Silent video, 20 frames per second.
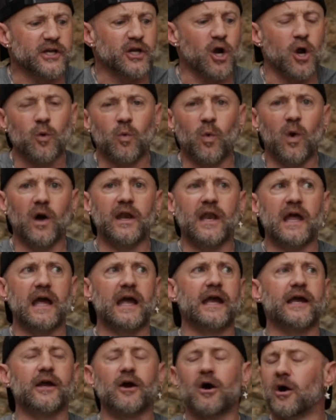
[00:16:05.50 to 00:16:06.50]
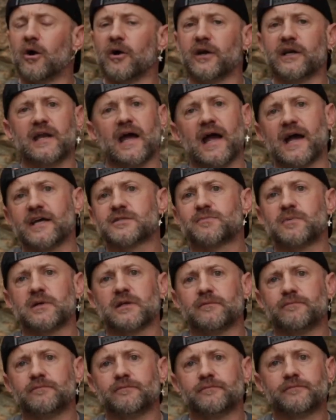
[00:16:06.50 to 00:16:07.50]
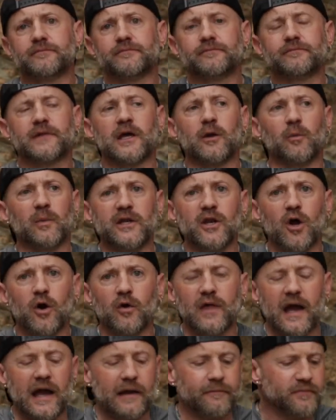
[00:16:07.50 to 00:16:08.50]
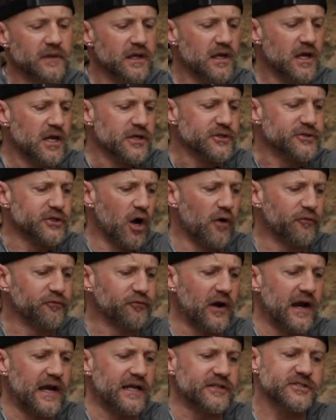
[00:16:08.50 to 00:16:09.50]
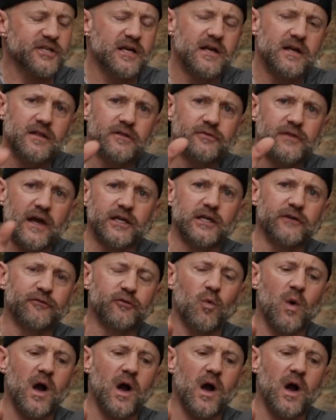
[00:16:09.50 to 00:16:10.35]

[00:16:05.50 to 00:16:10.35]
like our 1A already has been, and we know that. So friends, thank you for